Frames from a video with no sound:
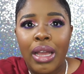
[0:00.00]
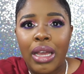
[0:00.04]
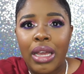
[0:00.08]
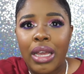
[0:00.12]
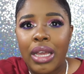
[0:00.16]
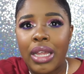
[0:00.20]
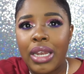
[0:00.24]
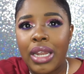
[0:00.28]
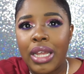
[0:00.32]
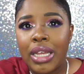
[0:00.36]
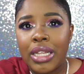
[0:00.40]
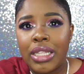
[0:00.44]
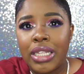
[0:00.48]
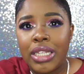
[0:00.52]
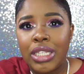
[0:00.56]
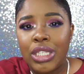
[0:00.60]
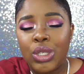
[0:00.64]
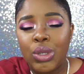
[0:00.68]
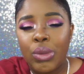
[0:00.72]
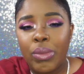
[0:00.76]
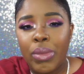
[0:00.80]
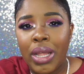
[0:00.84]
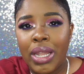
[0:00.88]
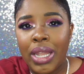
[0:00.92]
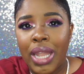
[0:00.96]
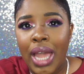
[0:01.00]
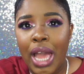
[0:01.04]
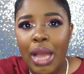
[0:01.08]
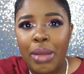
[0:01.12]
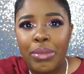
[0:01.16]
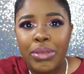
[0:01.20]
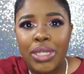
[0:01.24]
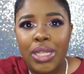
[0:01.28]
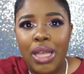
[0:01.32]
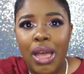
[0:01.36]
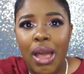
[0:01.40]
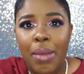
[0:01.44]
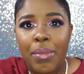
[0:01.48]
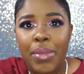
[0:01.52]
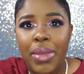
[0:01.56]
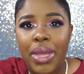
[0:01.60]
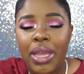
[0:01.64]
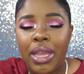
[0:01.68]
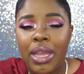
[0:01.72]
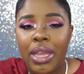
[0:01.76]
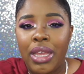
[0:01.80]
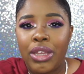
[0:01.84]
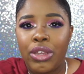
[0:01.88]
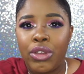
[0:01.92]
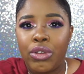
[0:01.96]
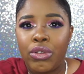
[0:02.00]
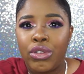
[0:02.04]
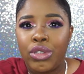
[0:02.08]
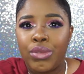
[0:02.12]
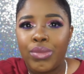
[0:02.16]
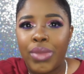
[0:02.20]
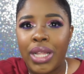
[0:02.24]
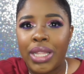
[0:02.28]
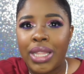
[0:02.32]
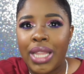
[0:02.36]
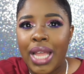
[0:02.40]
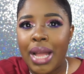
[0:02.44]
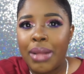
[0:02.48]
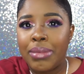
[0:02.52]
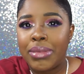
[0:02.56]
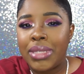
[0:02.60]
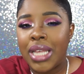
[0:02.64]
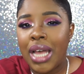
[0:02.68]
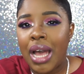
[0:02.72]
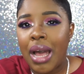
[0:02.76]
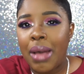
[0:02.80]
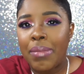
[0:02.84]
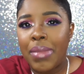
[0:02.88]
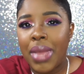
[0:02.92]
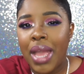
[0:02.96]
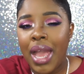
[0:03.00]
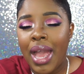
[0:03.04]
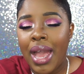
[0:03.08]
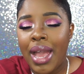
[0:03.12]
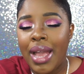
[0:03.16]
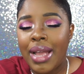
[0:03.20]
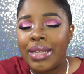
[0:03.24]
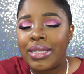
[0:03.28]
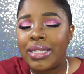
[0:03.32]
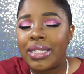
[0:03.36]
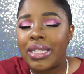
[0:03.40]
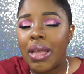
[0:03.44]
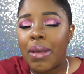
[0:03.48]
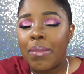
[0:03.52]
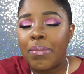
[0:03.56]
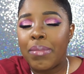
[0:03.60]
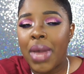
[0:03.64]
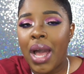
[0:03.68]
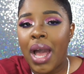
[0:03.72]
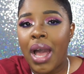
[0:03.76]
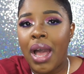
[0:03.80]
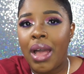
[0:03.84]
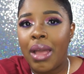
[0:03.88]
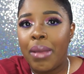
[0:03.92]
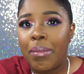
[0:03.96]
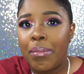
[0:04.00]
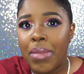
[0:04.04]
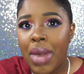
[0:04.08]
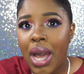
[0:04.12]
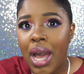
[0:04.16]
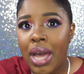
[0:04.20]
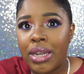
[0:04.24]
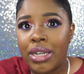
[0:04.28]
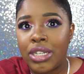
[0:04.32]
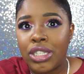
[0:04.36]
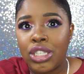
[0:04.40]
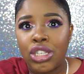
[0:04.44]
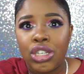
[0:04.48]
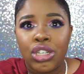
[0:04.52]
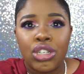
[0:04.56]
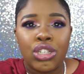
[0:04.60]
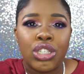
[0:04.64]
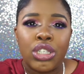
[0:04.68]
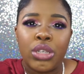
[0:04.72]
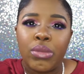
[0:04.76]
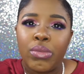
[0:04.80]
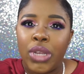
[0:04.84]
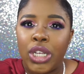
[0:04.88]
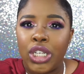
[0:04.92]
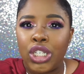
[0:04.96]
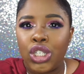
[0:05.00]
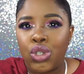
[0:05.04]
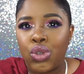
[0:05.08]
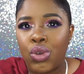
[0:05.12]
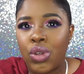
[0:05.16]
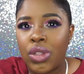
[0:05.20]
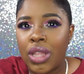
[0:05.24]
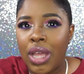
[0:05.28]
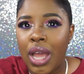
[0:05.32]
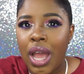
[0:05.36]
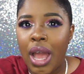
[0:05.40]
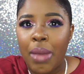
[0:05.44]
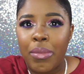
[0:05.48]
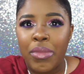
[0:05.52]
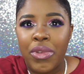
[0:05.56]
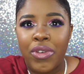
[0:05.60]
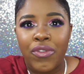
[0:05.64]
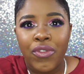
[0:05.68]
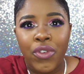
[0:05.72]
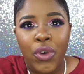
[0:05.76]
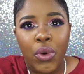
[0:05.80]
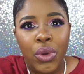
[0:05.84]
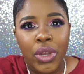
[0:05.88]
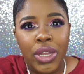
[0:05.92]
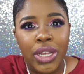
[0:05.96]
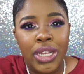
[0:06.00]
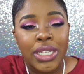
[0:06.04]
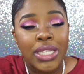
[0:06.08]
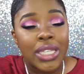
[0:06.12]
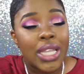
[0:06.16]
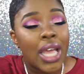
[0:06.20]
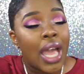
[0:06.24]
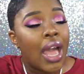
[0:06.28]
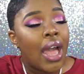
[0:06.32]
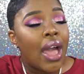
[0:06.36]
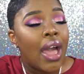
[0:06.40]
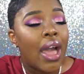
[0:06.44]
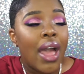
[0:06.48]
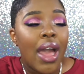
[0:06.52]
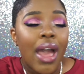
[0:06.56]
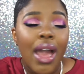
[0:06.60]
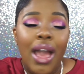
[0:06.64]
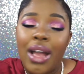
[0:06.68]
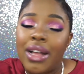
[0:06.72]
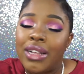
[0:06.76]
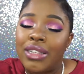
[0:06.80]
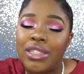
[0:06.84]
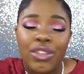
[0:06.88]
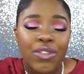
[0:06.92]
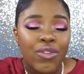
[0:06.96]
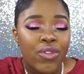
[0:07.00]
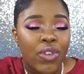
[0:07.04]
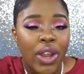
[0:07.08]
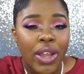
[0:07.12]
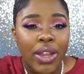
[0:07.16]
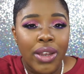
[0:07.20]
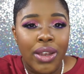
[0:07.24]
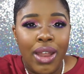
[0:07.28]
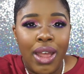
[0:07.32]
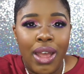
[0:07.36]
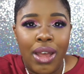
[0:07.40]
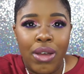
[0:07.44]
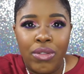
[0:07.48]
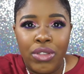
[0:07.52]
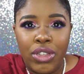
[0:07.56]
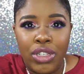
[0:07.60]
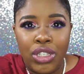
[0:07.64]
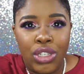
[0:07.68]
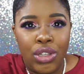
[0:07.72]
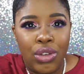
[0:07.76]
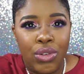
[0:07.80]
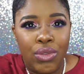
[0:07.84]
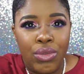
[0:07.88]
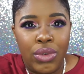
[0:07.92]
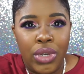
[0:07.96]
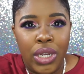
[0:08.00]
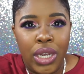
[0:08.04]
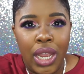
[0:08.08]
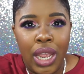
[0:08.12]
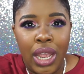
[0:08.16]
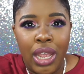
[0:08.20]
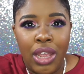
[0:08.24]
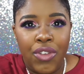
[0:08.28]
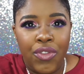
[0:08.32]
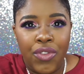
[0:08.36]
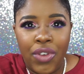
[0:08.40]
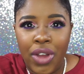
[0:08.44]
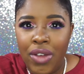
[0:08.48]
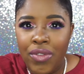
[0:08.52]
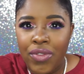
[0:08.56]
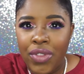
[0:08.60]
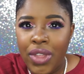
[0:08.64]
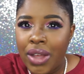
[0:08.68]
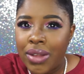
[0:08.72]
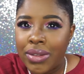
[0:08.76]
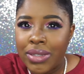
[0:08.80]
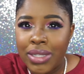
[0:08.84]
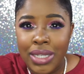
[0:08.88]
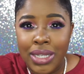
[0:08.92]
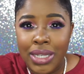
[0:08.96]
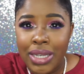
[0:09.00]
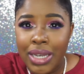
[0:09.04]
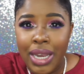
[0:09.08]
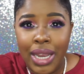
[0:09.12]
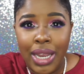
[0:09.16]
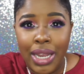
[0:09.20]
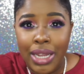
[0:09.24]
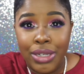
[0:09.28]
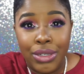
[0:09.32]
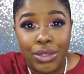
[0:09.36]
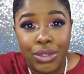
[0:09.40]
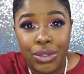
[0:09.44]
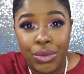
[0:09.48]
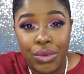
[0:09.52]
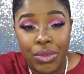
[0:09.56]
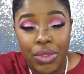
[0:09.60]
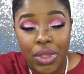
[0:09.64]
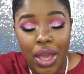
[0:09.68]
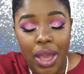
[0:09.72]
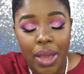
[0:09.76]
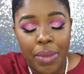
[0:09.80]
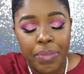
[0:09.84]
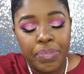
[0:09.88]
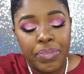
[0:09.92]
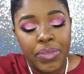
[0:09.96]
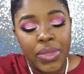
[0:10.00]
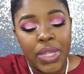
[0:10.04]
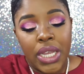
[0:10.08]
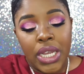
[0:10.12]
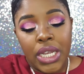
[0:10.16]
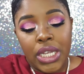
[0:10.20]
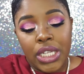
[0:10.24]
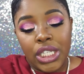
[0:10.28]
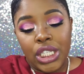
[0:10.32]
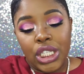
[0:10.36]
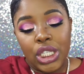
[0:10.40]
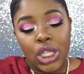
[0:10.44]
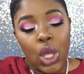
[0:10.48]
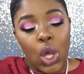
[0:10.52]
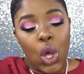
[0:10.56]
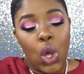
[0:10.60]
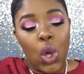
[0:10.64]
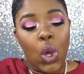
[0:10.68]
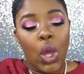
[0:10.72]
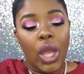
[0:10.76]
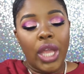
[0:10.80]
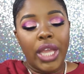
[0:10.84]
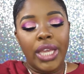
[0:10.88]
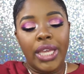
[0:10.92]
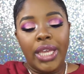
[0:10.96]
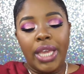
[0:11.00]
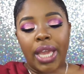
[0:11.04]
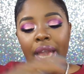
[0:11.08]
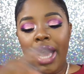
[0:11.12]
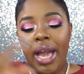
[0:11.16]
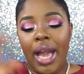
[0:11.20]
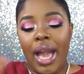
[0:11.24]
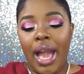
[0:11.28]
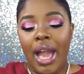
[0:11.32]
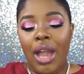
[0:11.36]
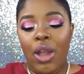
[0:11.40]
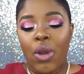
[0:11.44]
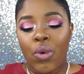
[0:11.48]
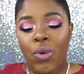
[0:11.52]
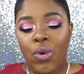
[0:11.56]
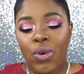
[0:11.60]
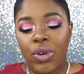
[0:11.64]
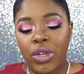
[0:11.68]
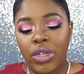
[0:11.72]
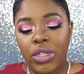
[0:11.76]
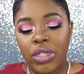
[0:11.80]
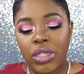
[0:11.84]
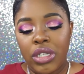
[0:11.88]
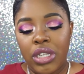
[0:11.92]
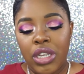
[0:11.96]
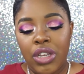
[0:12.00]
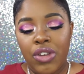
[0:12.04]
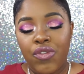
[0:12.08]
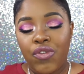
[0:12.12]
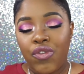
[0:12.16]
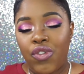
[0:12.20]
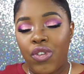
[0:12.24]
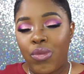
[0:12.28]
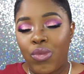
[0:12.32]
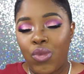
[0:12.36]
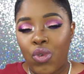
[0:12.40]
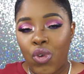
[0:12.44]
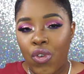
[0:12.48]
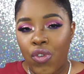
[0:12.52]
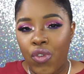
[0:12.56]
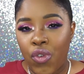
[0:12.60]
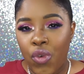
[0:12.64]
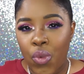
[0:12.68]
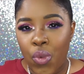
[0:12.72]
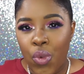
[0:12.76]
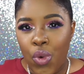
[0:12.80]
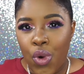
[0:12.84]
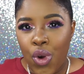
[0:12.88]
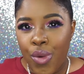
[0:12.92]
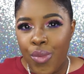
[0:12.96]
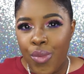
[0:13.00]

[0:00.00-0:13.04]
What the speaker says: connect it to my laptop and use my laptop as my monitor to make sure that I'm in focus. As of right now, the Sony a5000 can't do that. So yeah, I ordered it from off of